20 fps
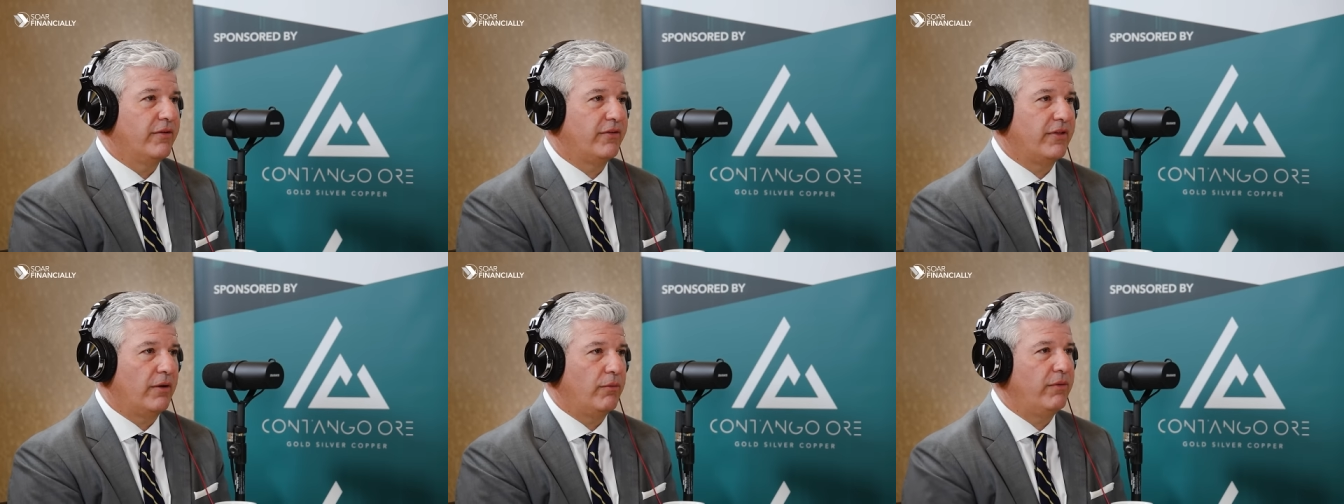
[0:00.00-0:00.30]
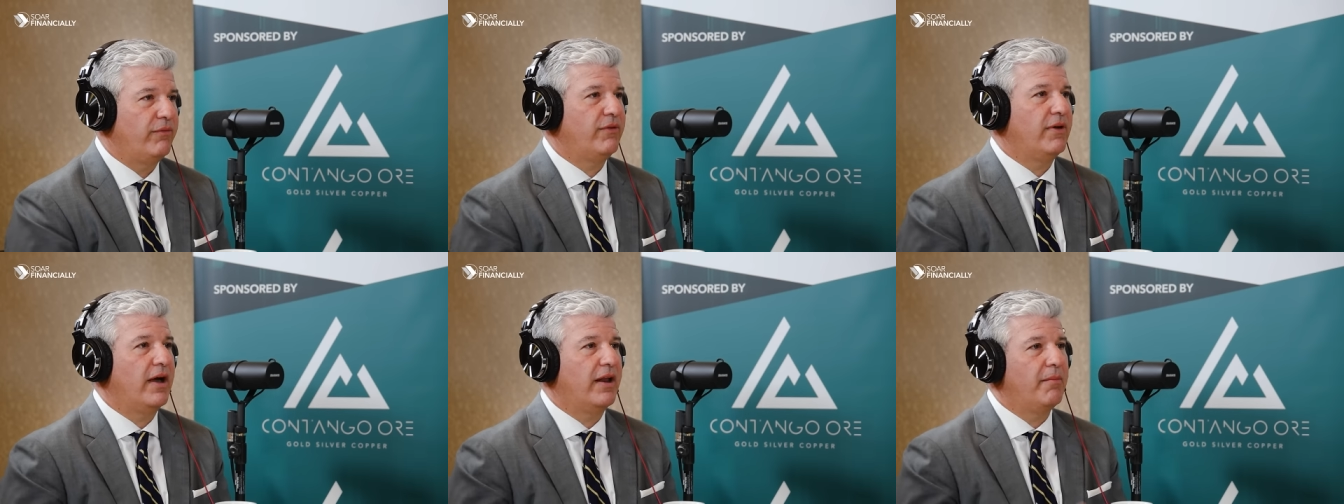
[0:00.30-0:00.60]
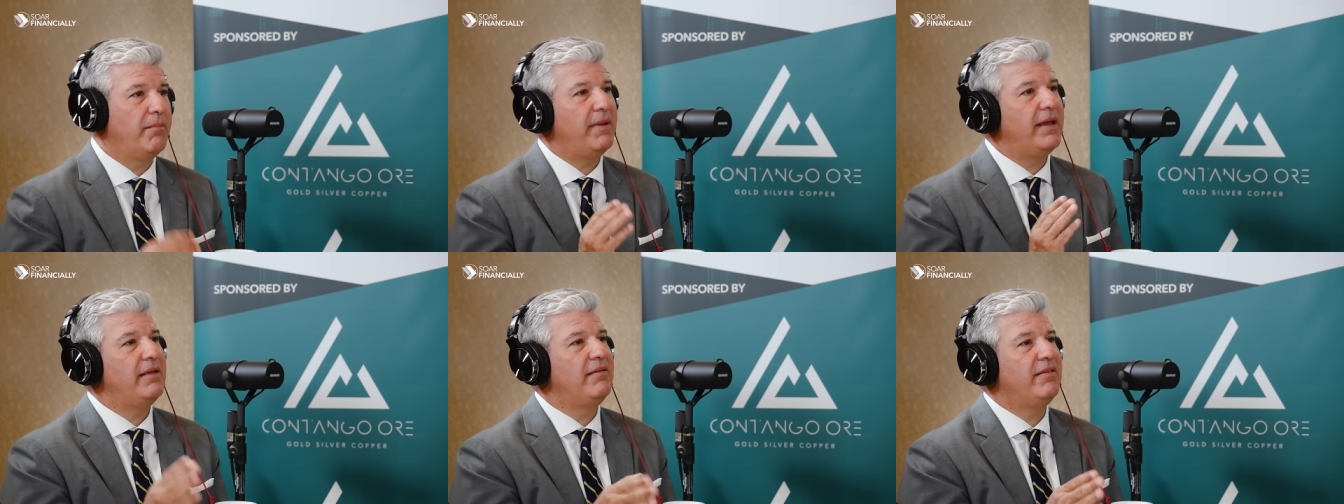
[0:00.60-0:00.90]
is that we've got
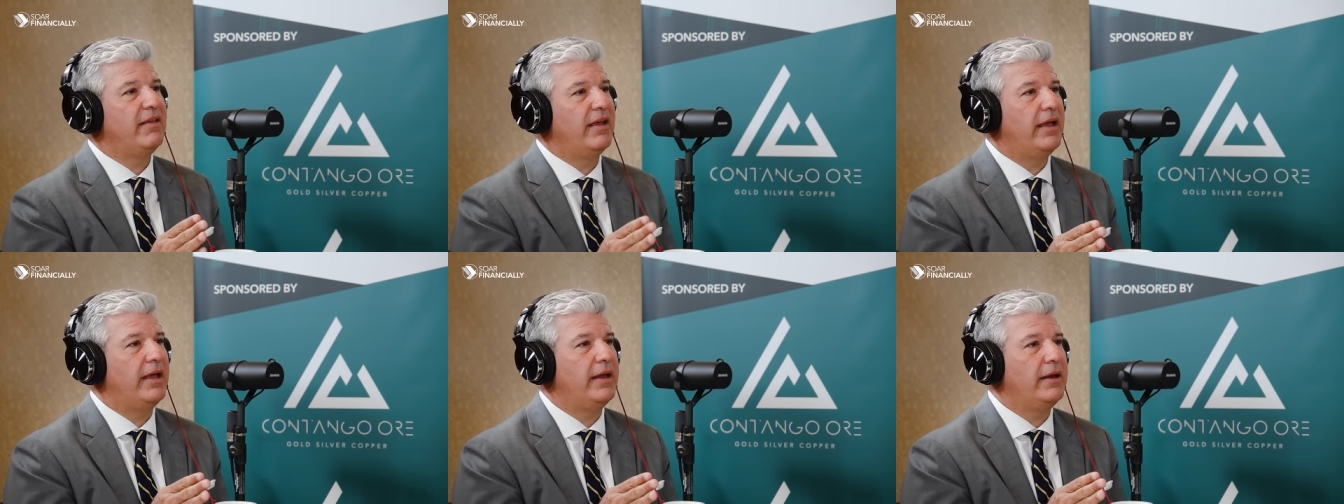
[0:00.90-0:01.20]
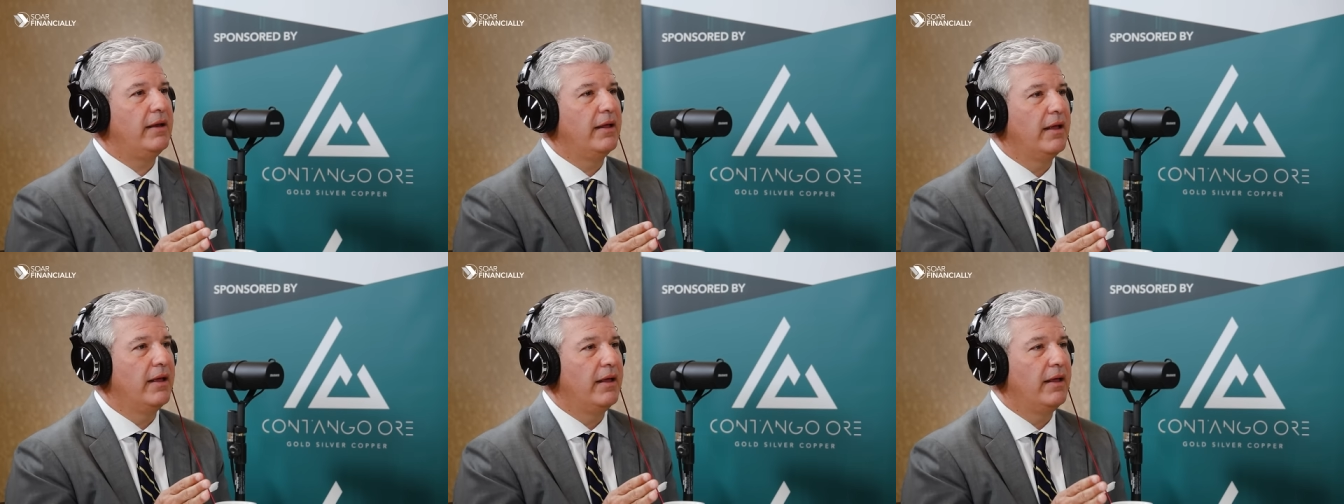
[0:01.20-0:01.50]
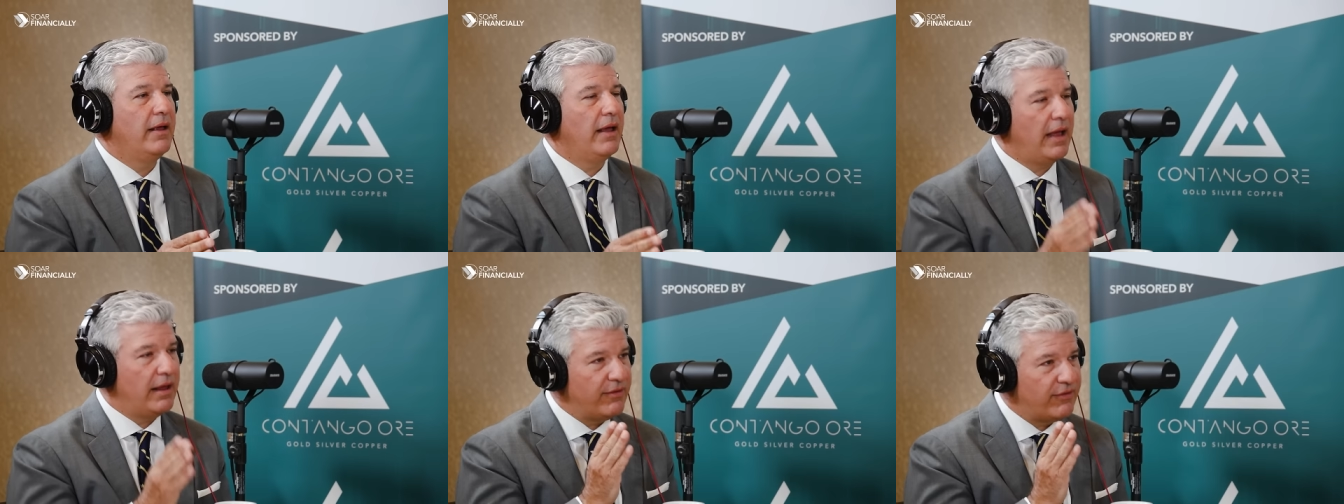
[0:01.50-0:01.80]
to maintain
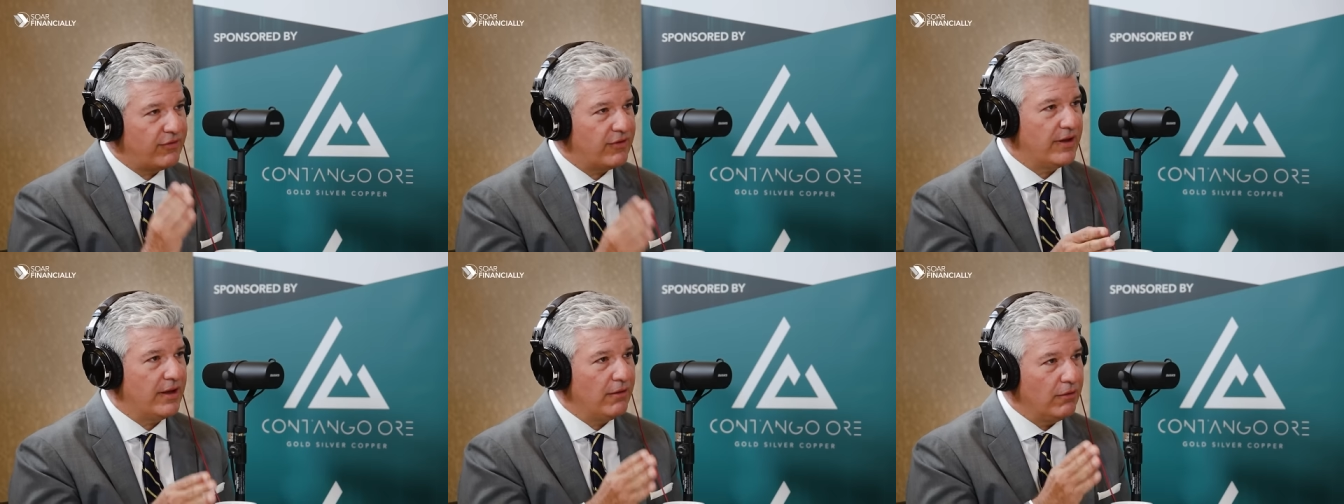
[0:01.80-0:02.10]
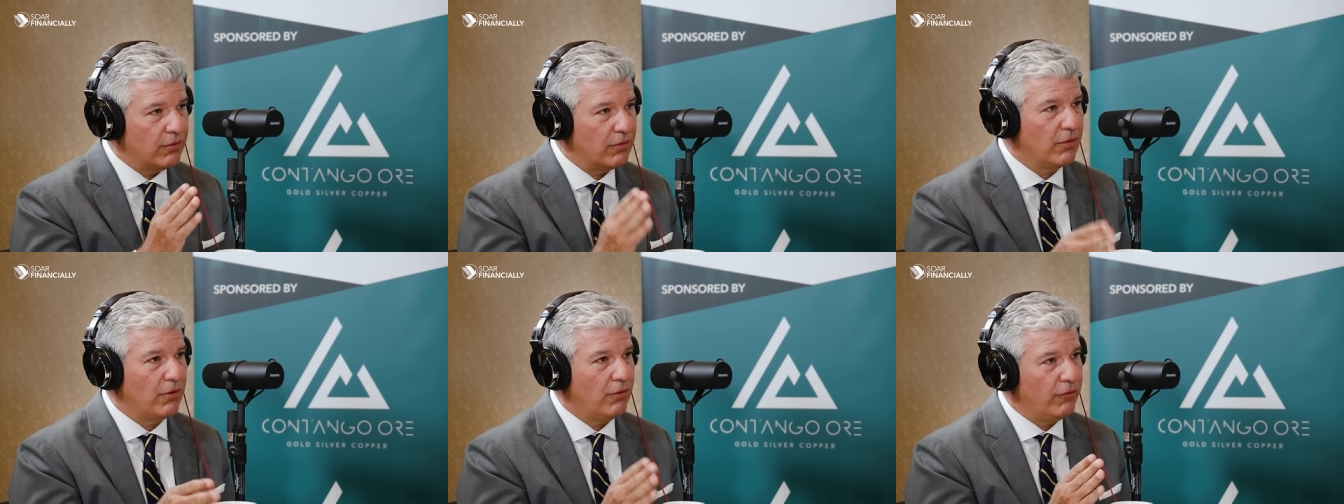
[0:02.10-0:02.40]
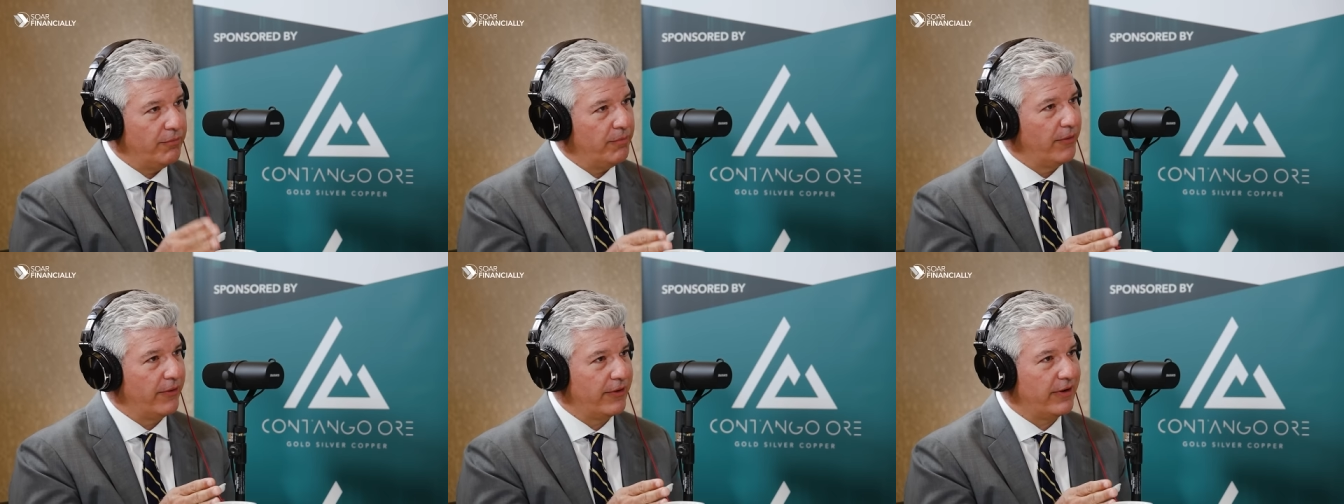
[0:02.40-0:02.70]
a single
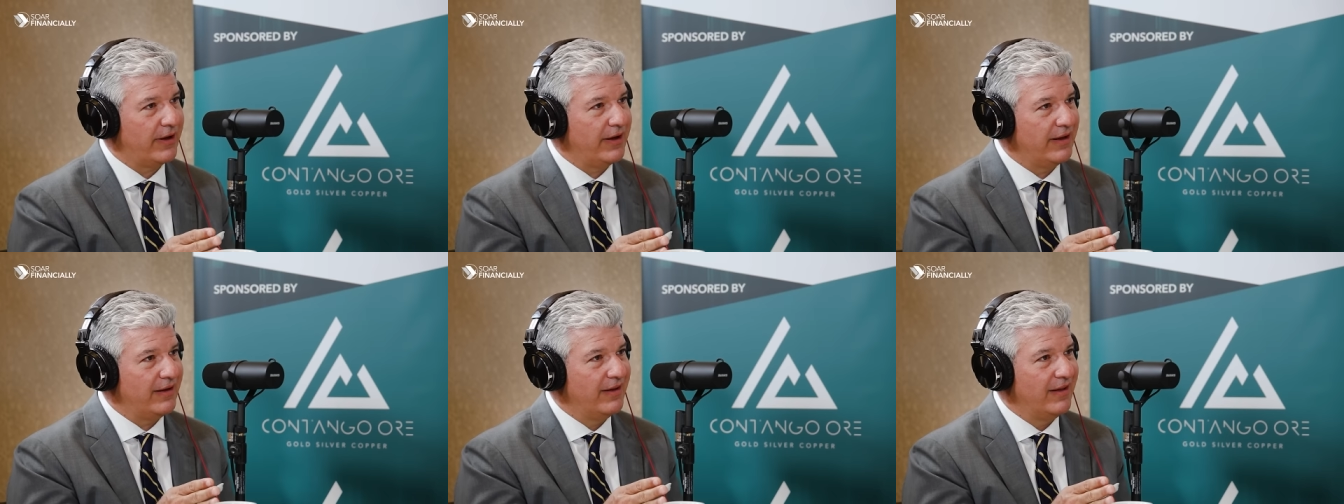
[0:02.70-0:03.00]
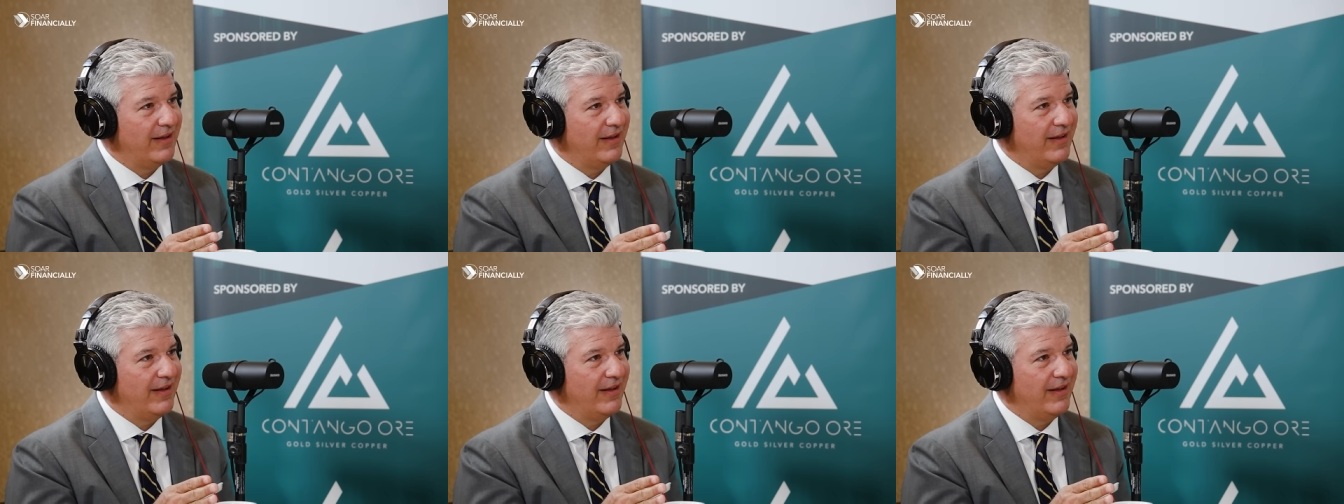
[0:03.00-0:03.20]
gold market